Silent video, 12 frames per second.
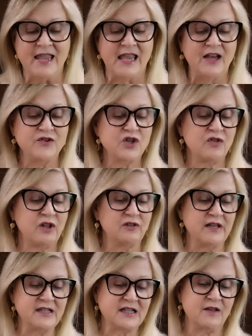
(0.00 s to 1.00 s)
Gives you the
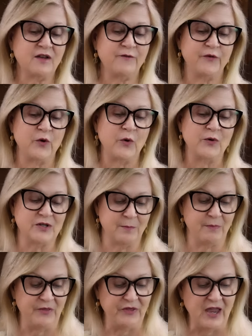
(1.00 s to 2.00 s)
list of the foods,
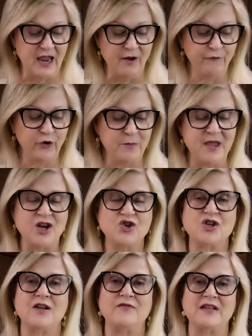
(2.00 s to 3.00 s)
but the
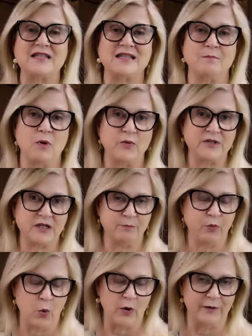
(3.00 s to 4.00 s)
information that's the most
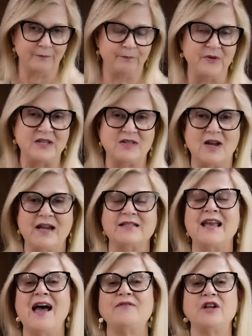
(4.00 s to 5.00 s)
important,
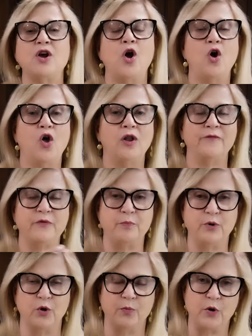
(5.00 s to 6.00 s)
besides having all of the
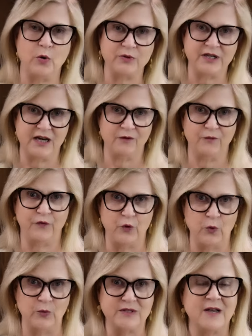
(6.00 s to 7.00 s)
pure protein
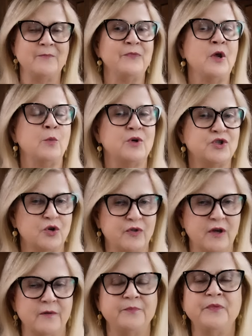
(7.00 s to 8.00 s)
foods, which are
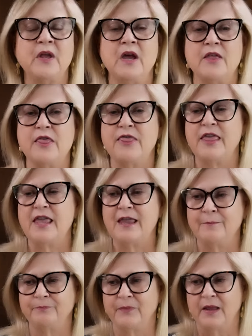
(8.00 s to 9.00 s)
the